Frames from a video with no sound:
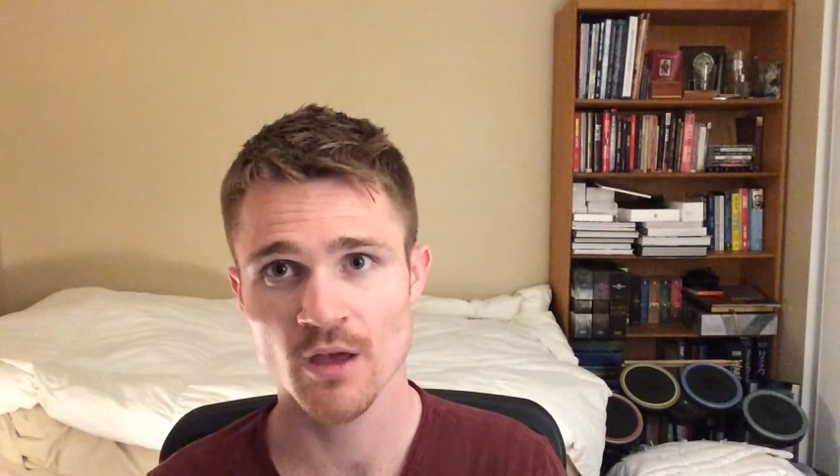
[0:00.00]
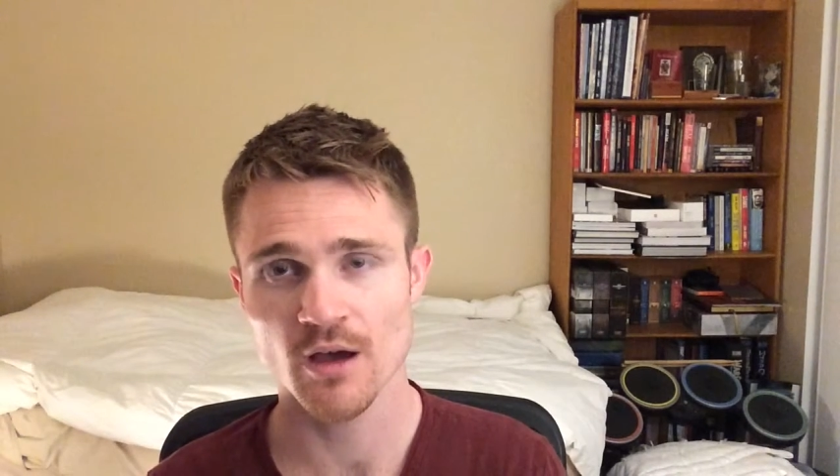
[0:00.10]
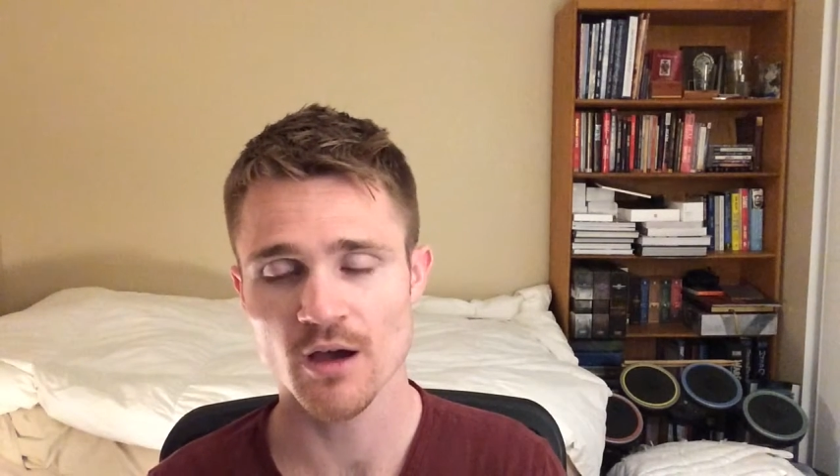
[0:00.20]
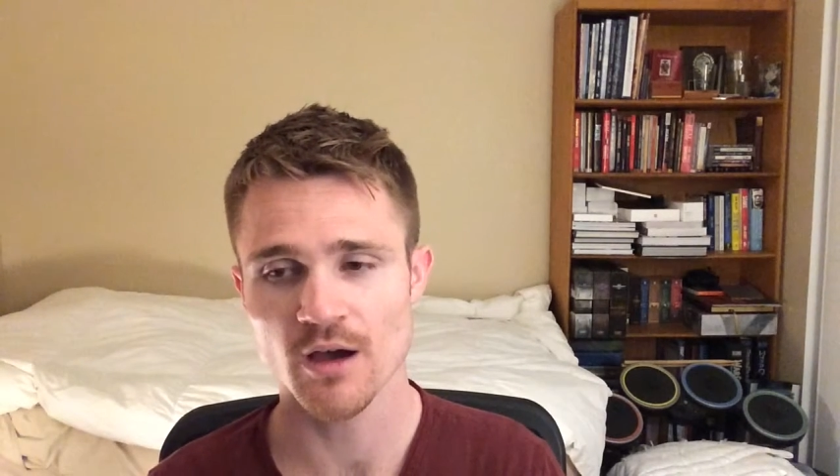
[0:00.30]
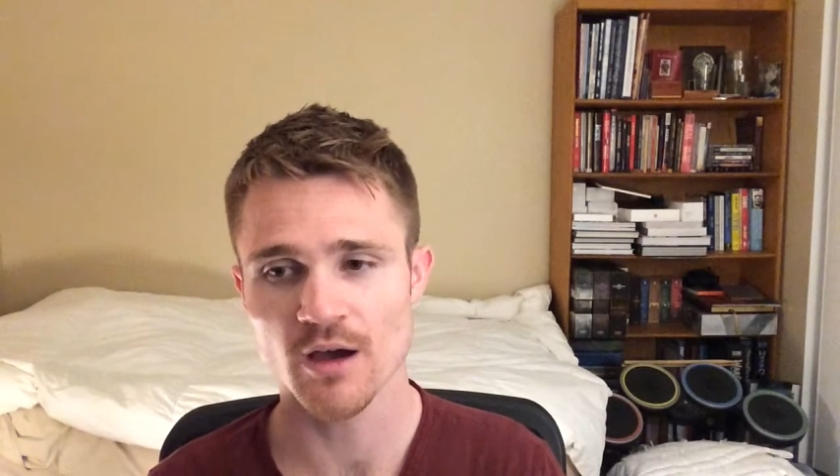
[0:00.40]

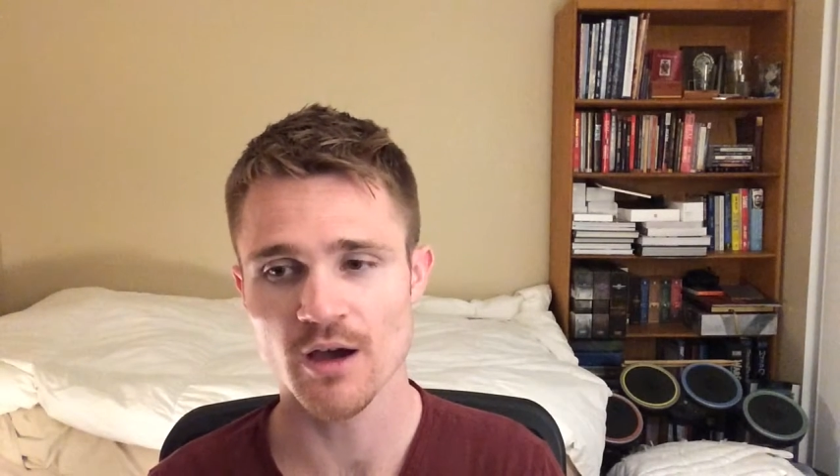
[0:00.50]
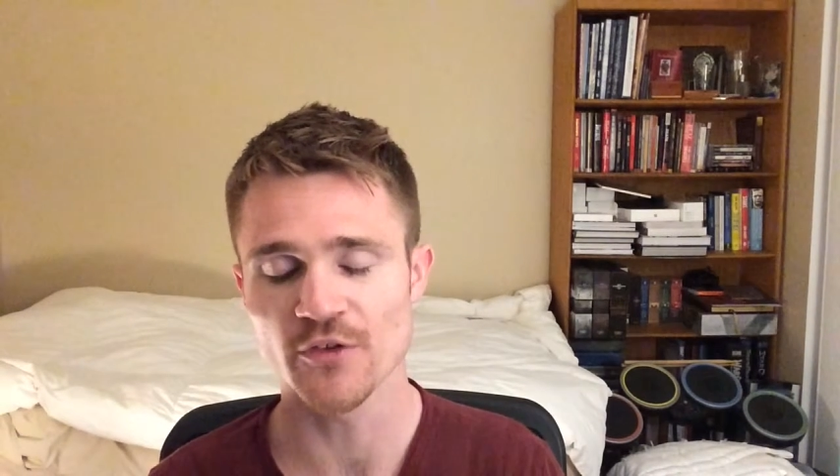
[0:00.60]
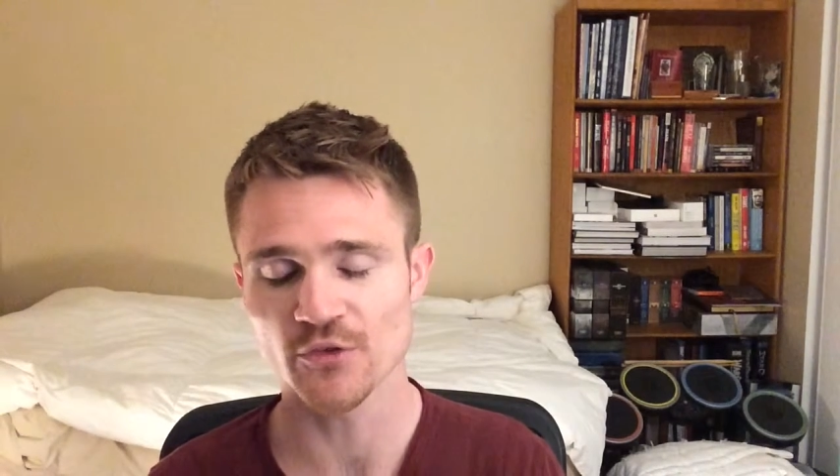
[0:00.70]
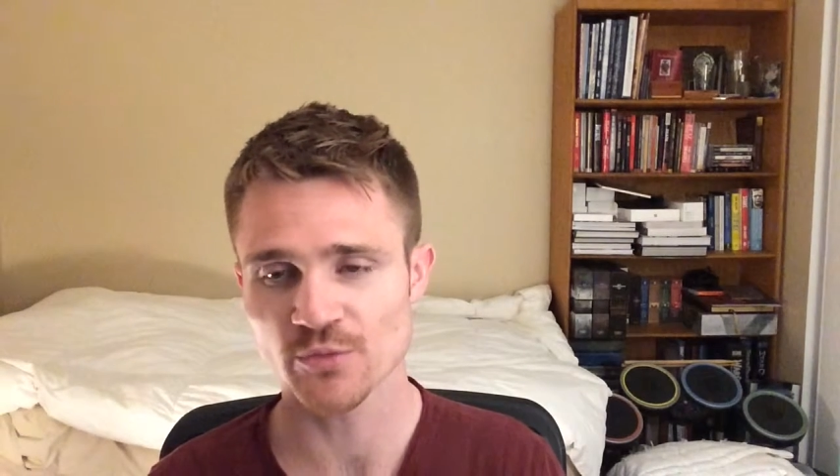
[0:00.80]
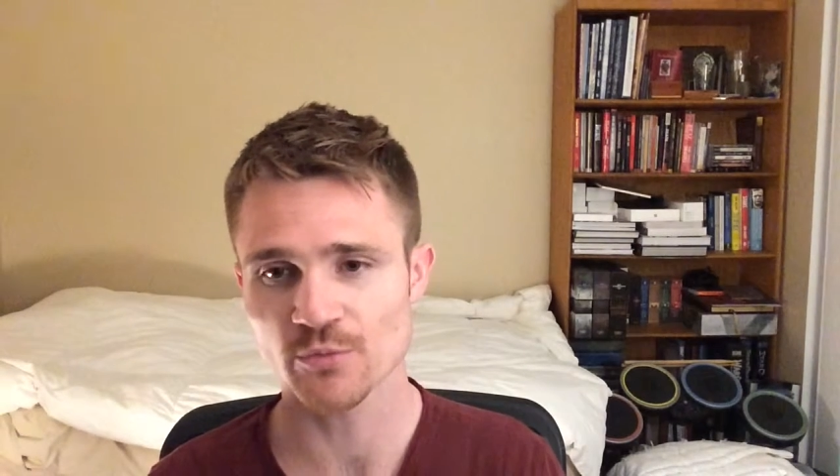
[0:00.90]
And
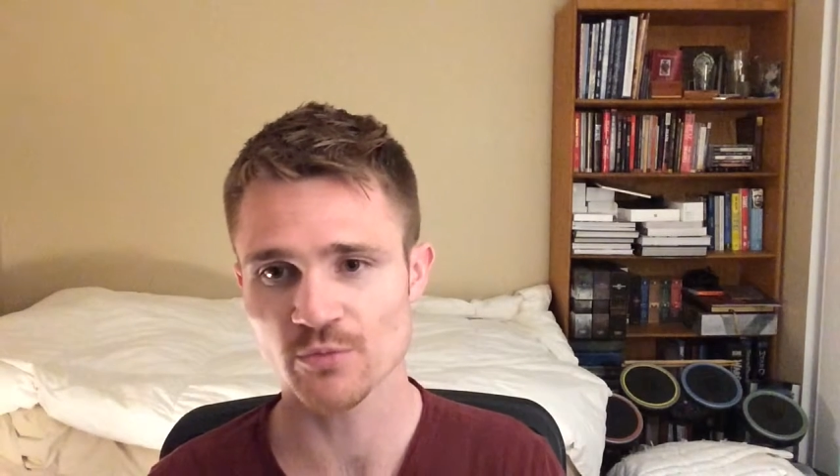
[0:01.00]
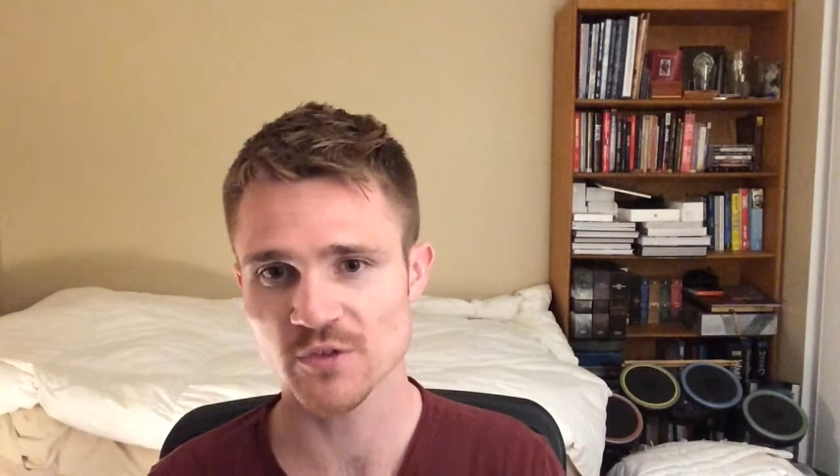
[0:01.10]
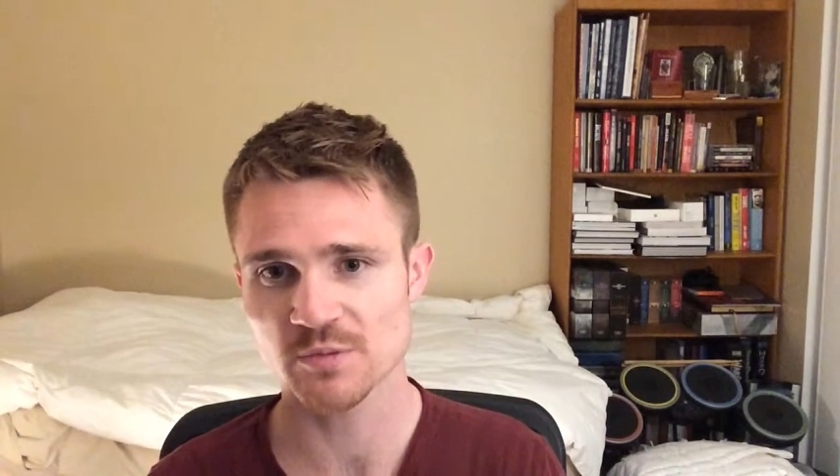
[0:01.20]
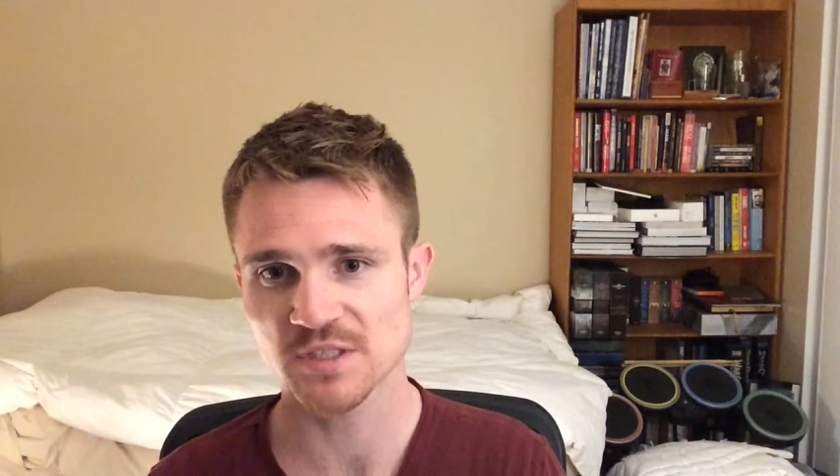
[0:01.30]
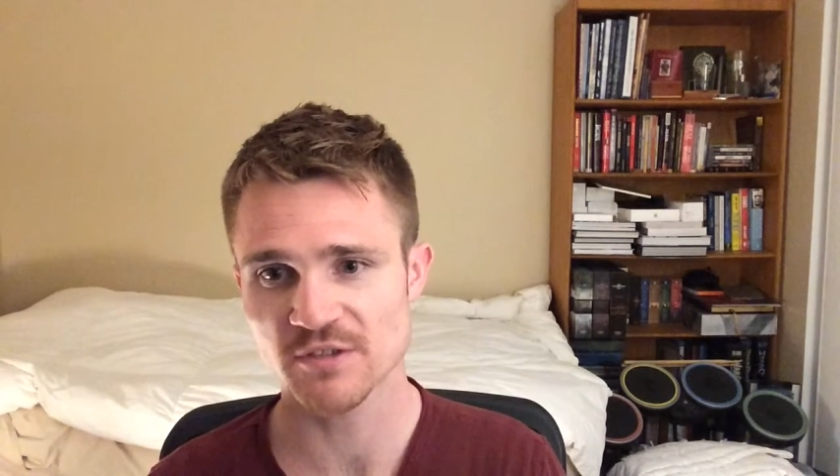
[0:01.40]
there's
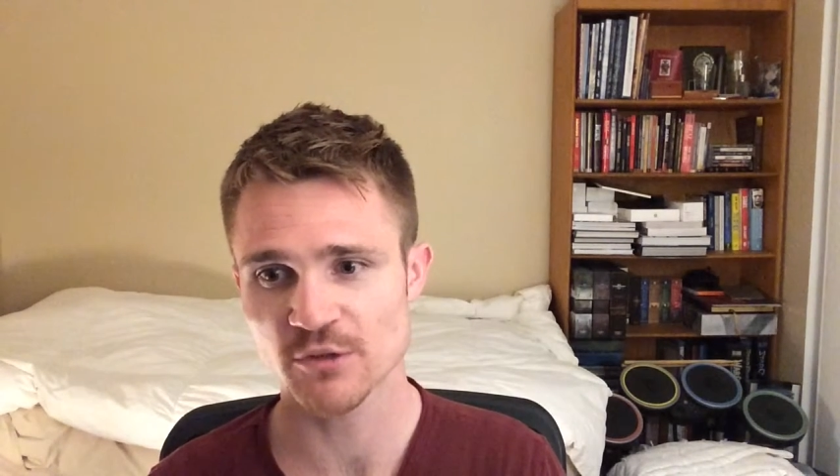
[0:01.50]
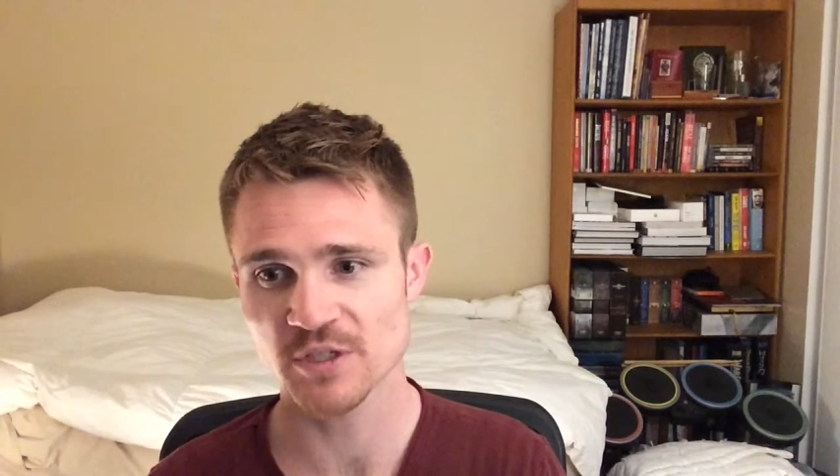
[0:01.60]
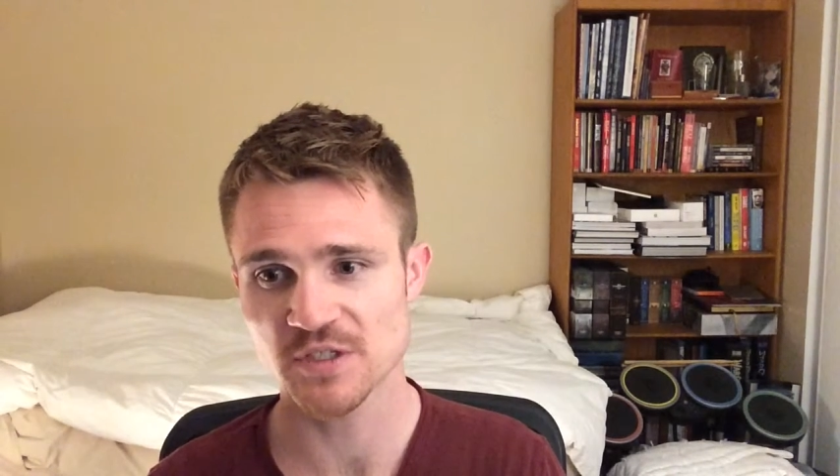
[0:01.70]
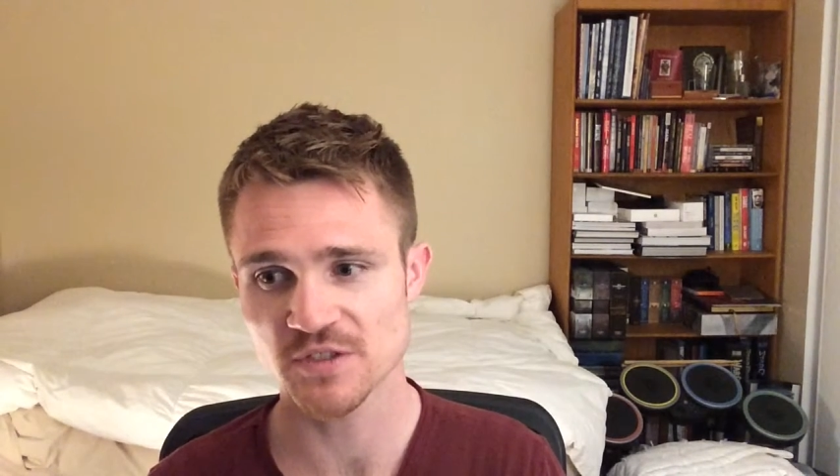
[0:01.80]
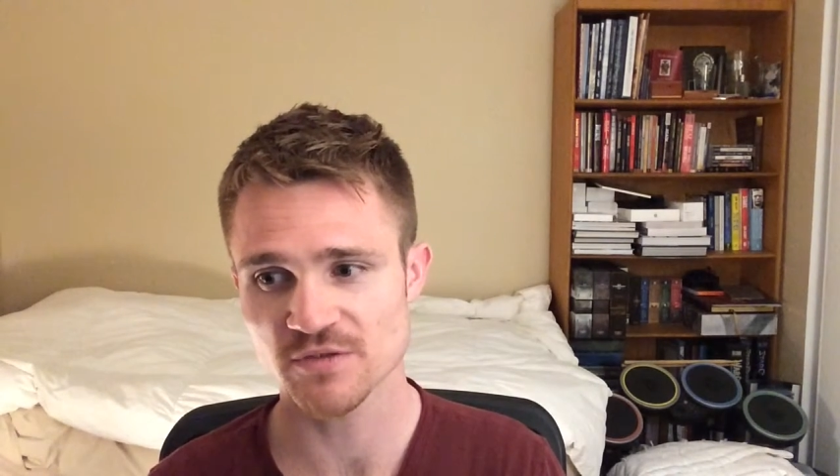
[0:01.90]
specific
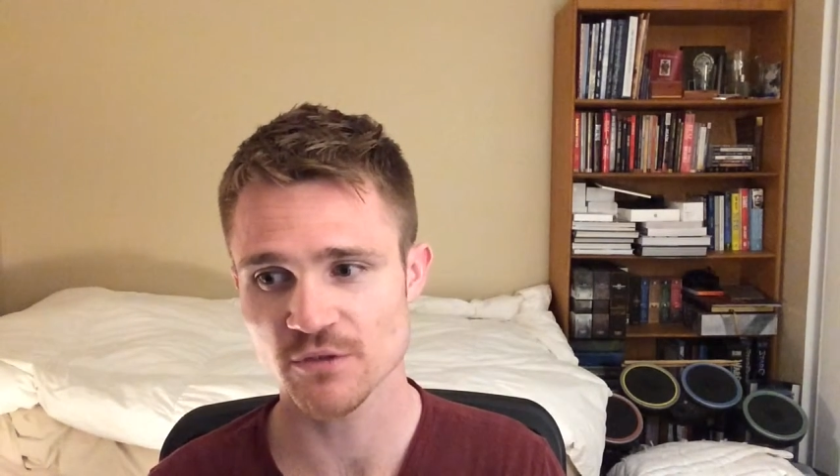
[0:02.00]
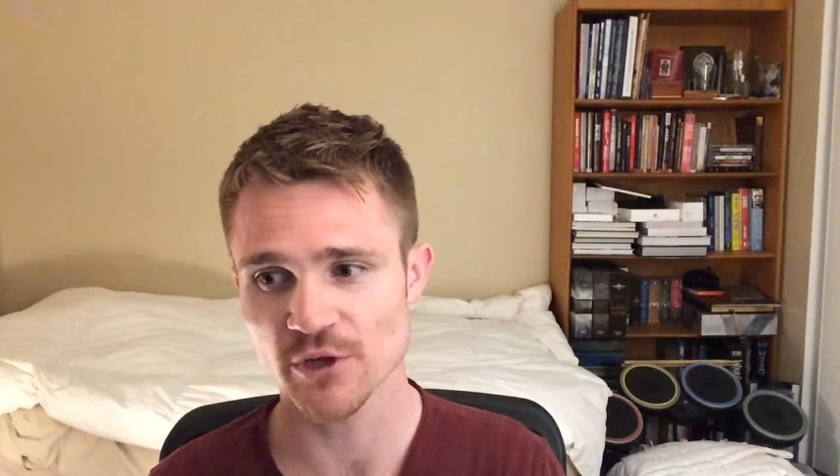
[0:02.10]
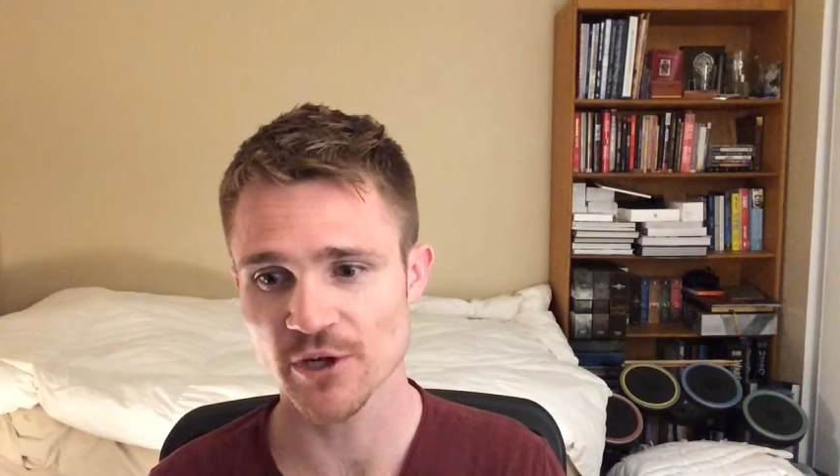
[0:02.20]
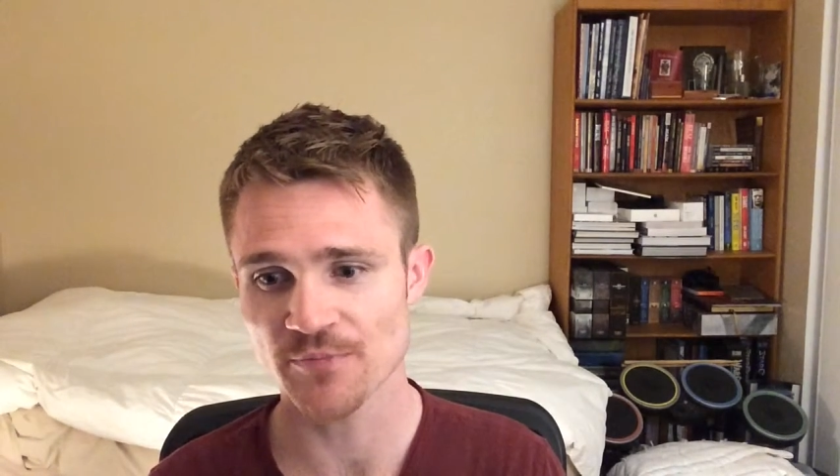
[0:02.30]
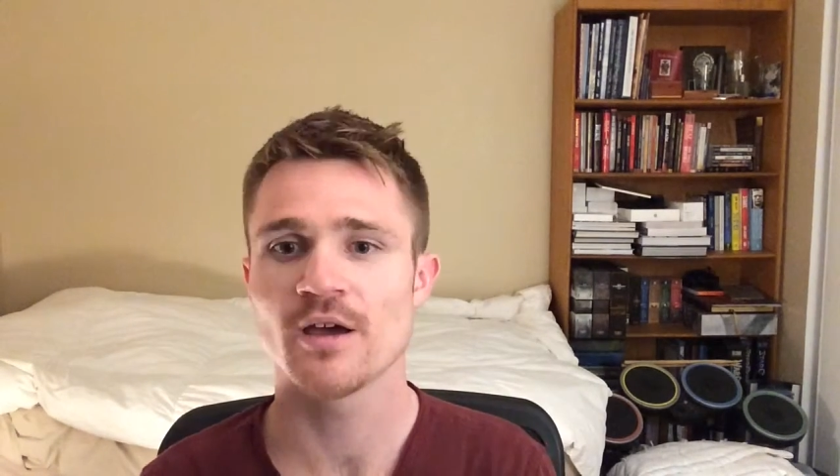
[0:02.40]
reasons for it.